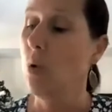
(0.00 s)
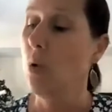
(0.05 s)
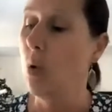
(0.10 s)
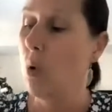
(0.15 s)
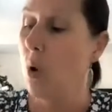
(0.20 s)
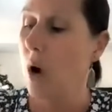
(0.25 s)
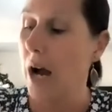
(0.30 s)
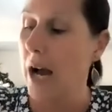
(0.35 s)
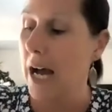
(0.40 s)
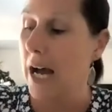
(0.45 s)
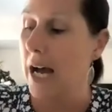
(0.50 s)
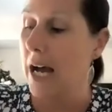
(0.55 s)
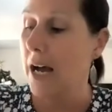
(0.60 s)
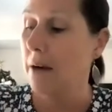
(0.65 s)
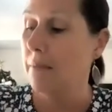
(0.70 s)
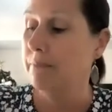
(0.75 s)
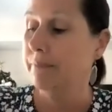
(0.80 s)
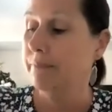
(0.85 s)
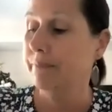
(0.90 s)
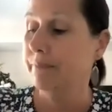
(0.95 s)
or
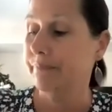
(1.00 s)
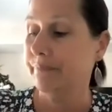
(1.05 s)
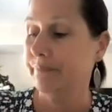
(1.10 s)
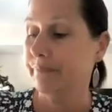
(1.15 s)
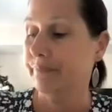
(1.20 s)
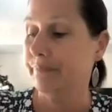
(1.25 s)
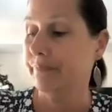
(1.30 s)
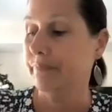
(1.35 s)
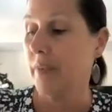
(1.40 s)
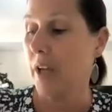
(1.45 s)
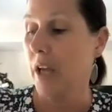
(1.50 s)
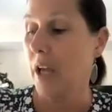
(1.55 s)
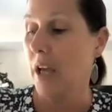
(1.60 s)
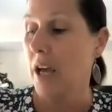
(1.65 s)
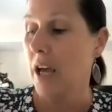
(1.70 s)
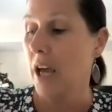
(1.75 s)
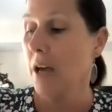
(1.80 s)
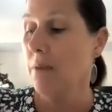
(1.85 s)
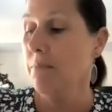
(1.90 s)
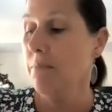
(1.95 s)
um,
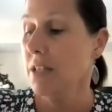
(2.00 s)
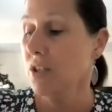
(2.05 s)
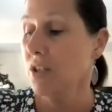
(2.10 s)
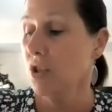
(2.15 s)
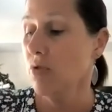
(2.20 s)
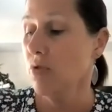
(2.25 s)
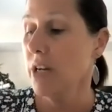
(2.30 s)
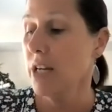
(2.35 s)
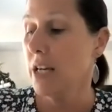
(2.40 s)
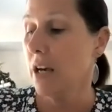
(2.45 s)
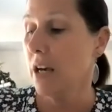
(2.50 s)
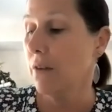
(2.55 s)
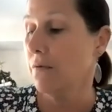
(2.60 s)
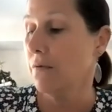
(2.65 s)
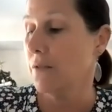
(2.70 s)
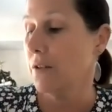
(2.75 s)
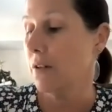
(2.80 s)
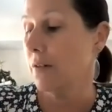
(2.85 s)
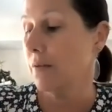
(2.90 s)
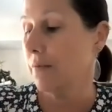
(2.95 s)
A mystery
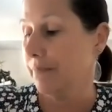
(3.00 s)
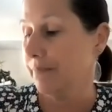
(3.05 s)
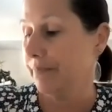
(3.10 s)
gift.